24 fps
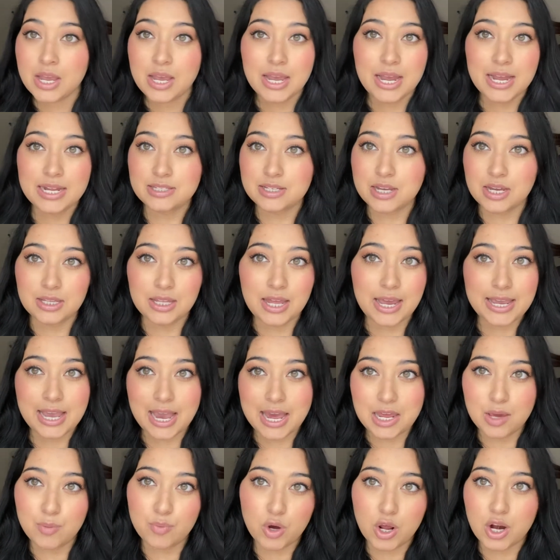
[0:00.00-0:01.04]
it's unlike
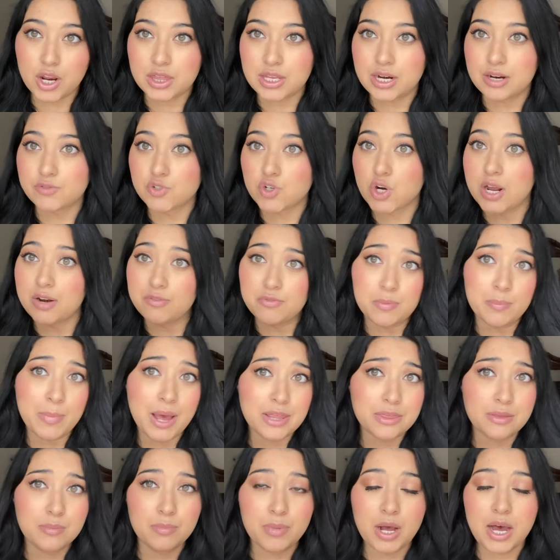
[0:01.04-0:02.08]
any product that I've tried from
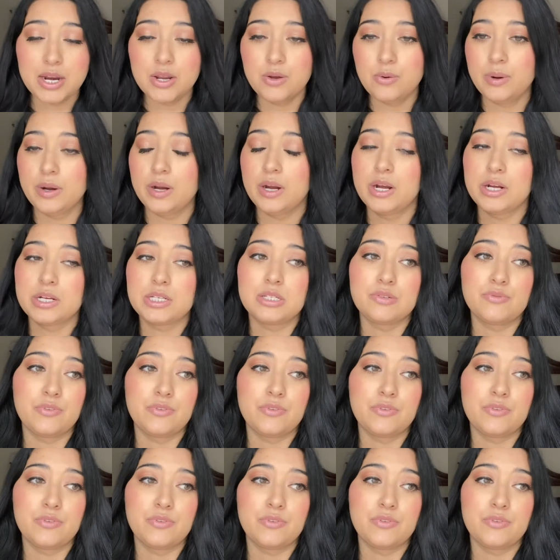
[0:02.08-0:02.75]
Bath & Body Works,